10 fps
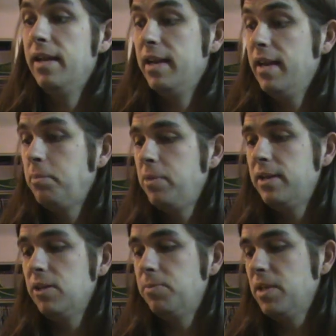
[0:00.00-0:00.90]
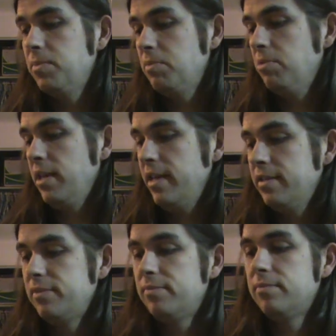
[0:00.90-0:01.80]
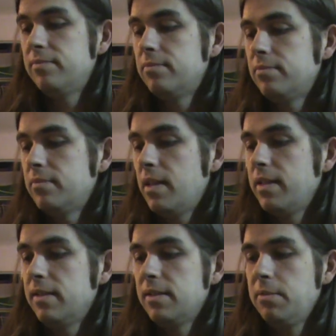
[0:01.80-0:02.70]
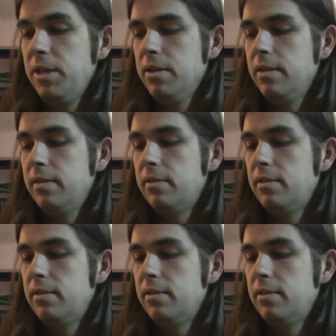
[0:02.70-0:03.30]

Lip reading: And I'm pretty doped up to play it. I think it's gonna be good.